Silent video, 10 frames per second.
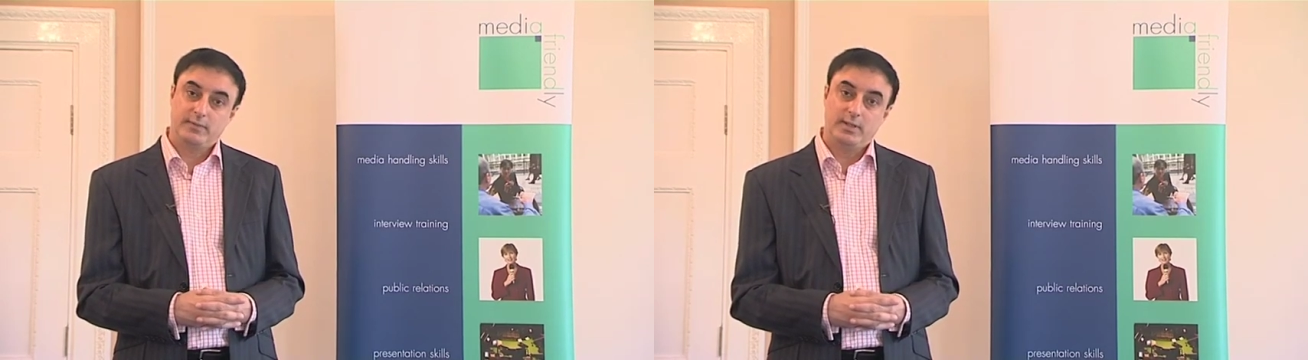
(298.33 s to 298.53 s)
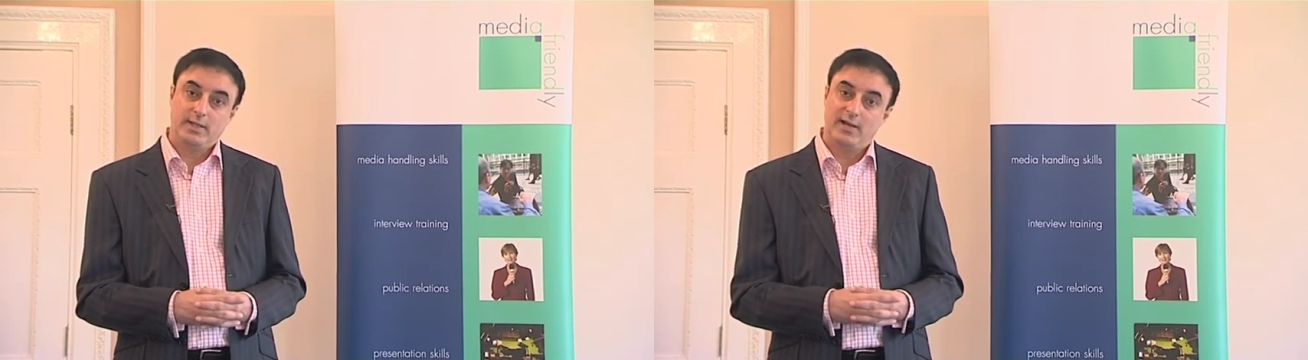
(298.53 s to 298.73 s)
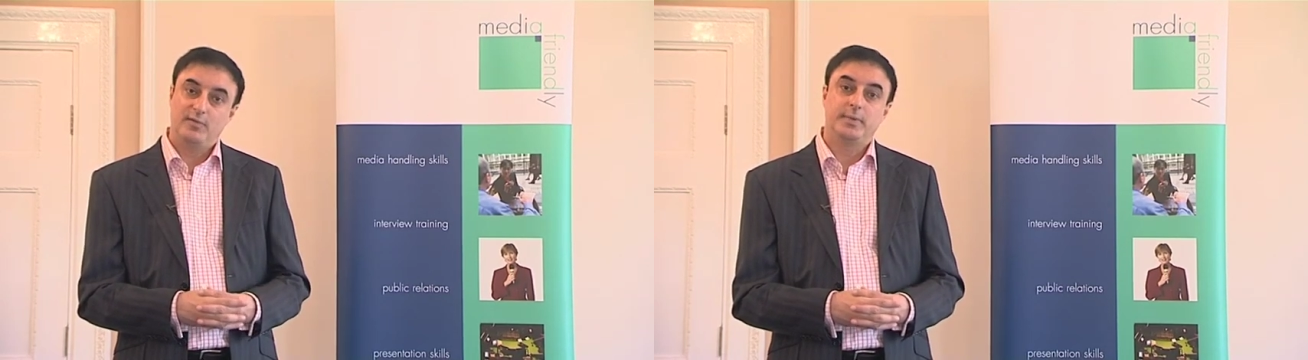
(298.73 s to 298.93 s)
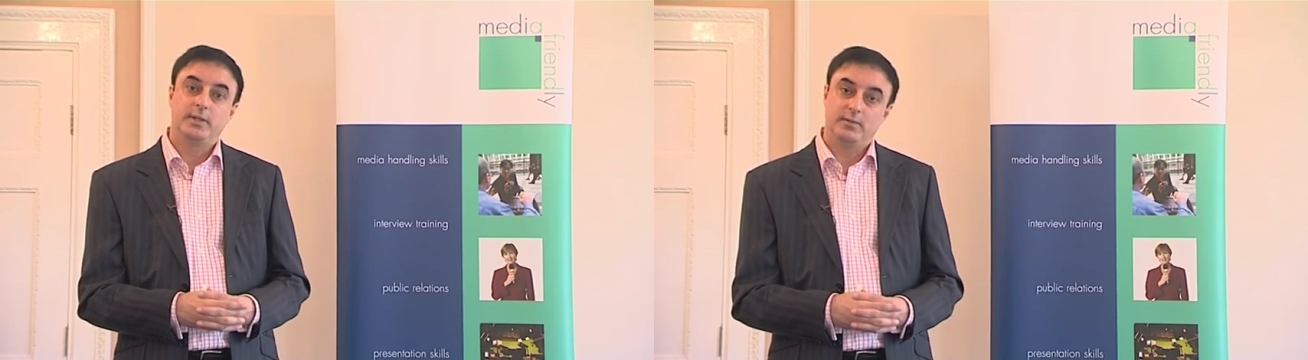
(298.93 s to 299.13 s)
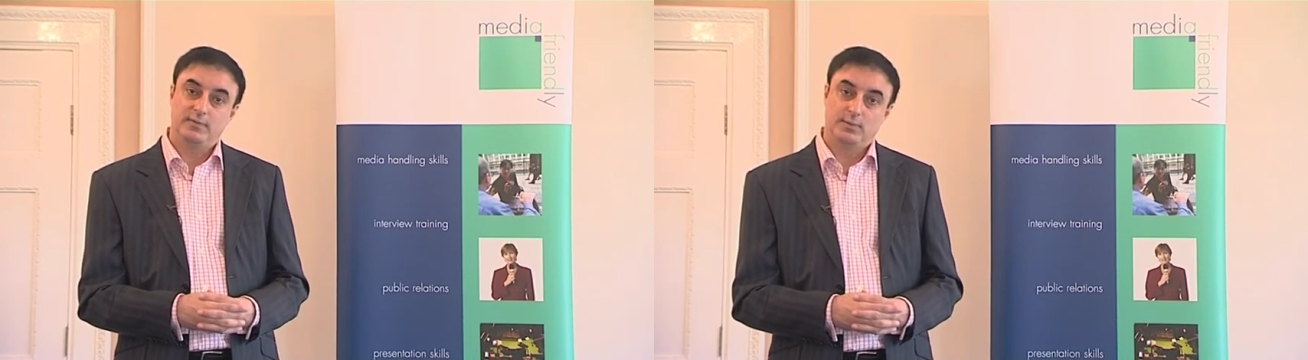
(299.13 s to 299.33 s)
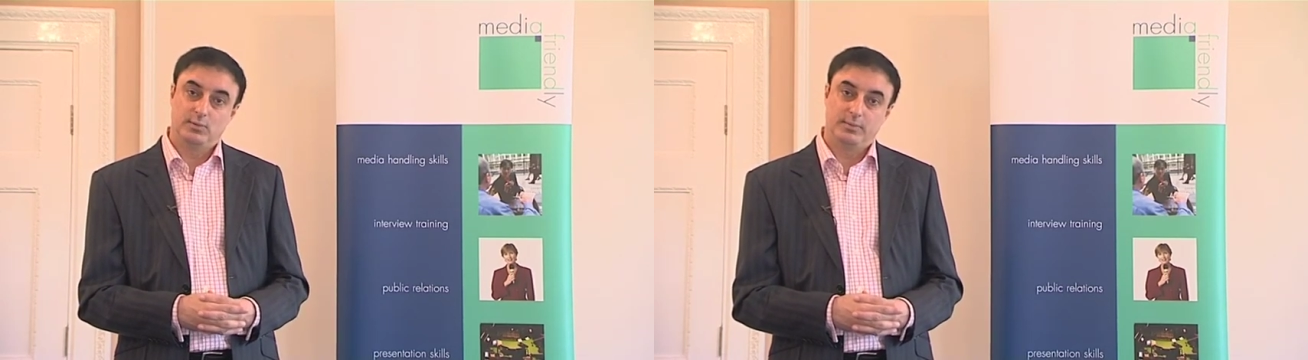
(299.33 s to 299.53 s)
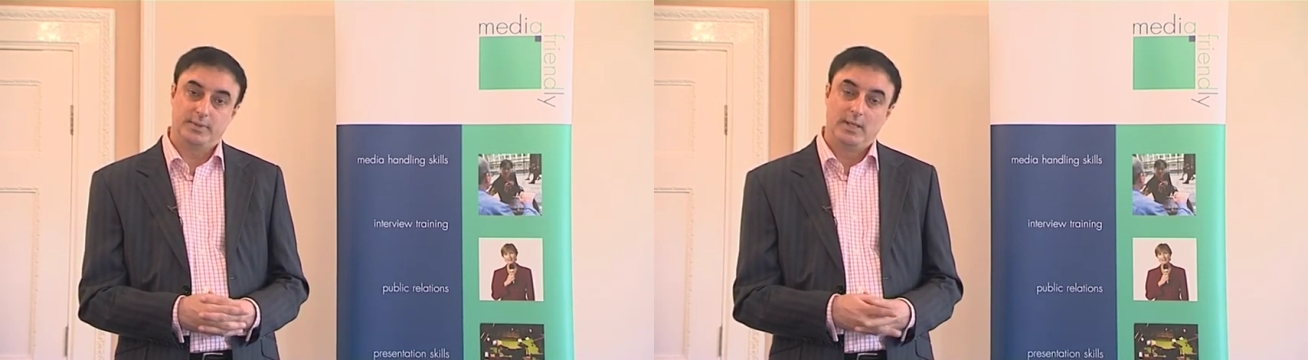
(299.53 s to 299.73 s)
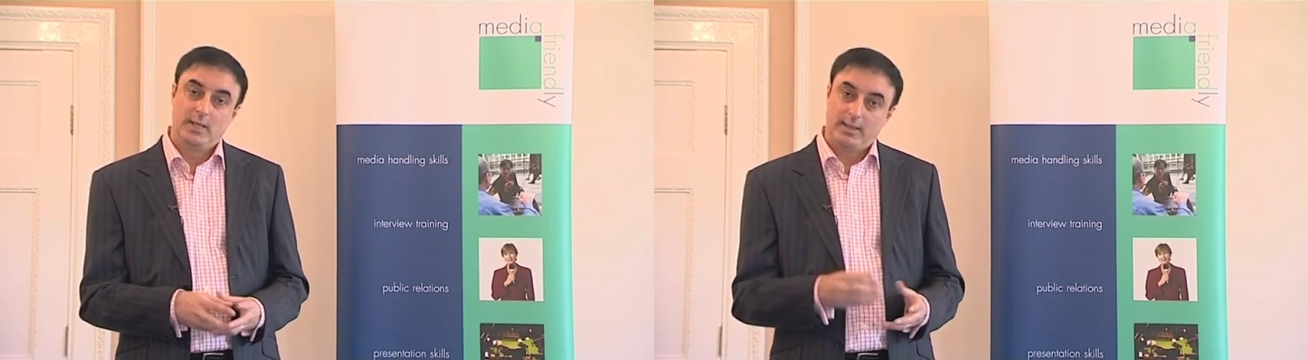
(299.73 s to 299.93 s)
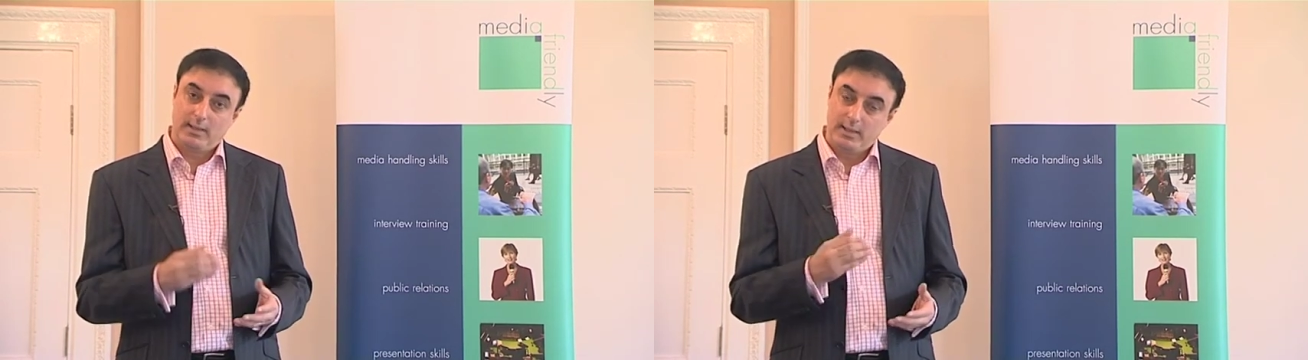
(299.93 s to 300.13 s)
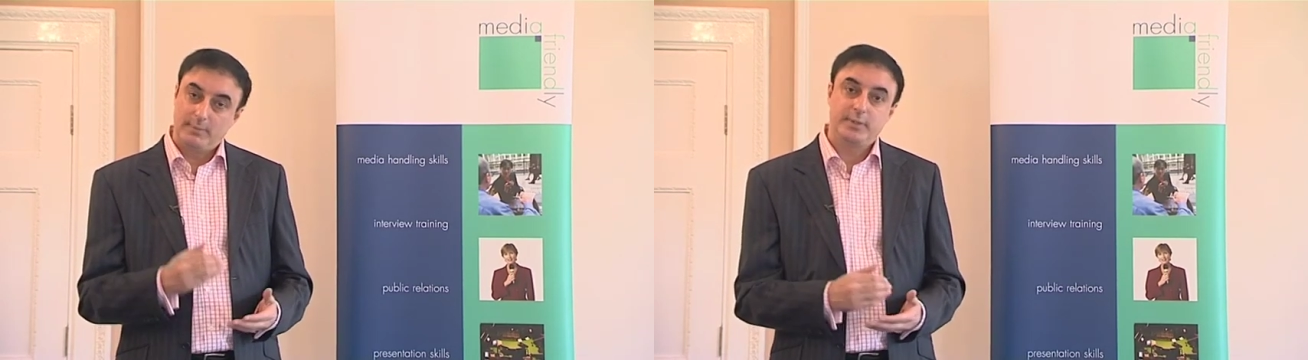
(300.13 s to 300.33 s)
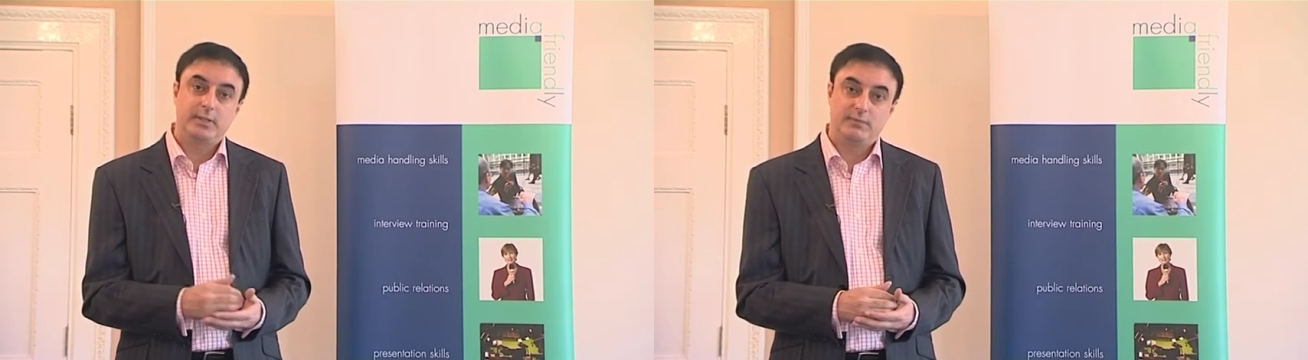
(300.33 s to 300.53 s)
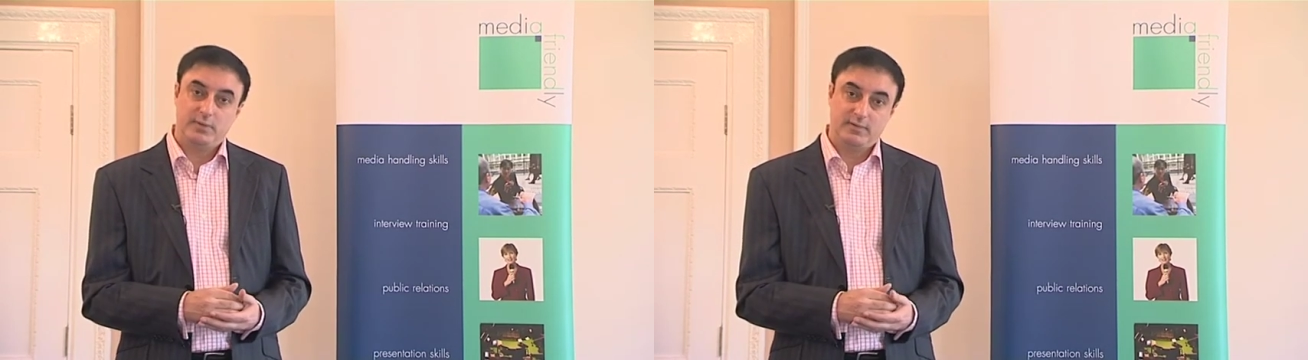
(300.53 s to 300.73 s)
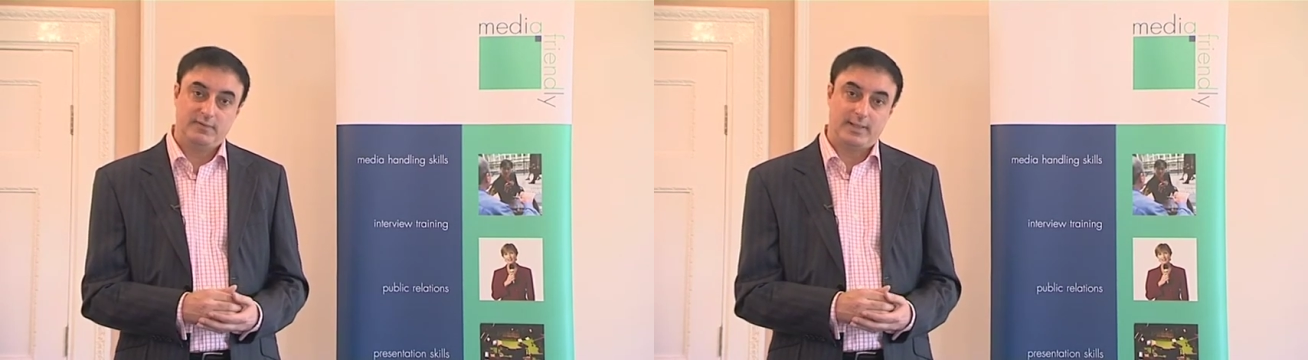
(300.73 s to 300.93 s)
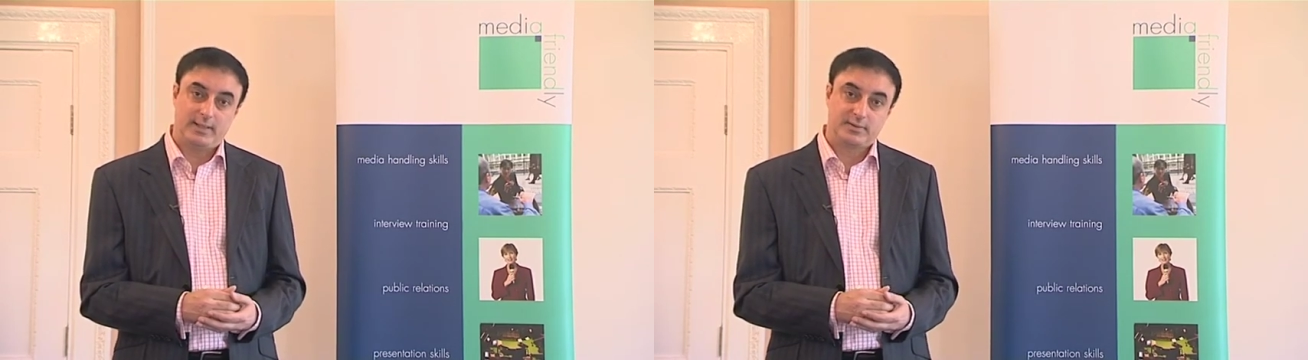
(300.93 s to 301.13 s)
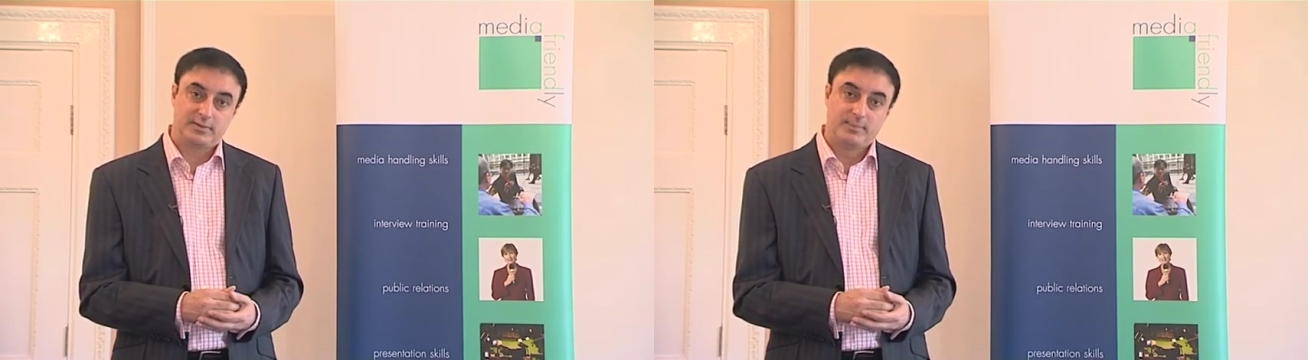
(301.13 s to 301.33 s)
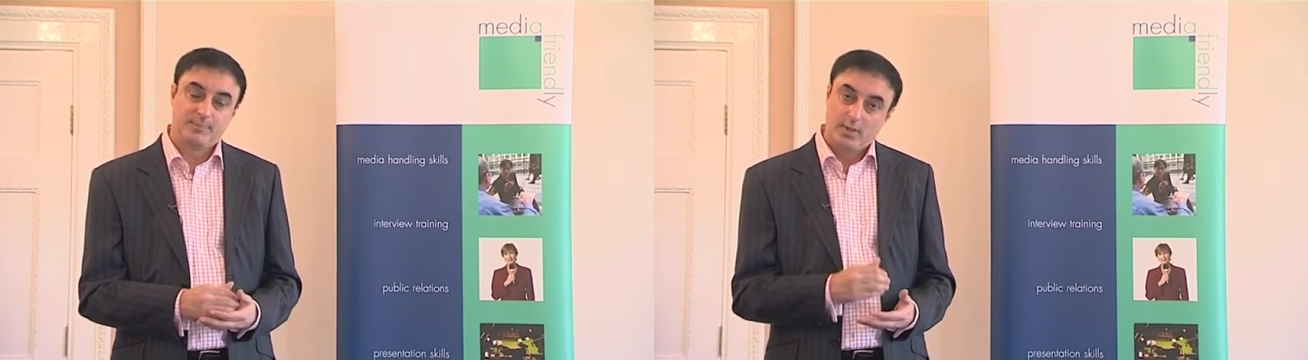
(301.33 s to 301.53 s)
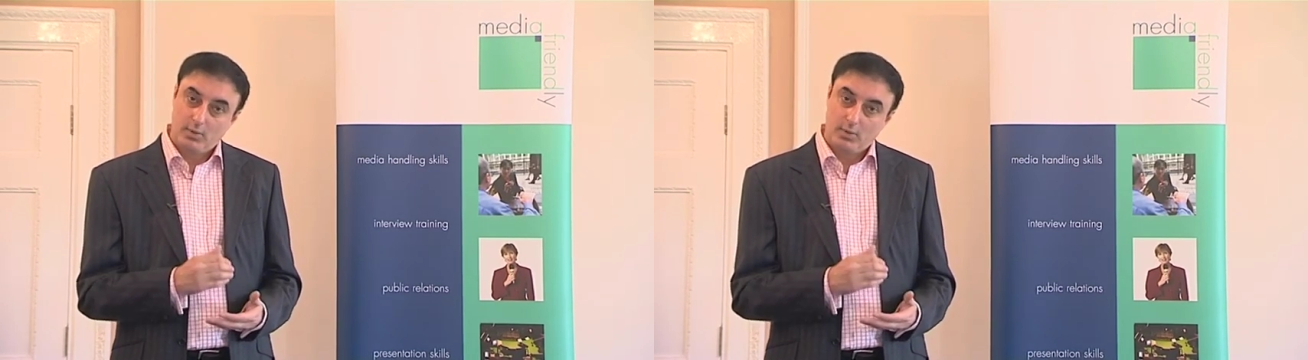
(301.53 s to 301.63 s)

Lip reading: of kin have been informed. Now, let me give you the facts.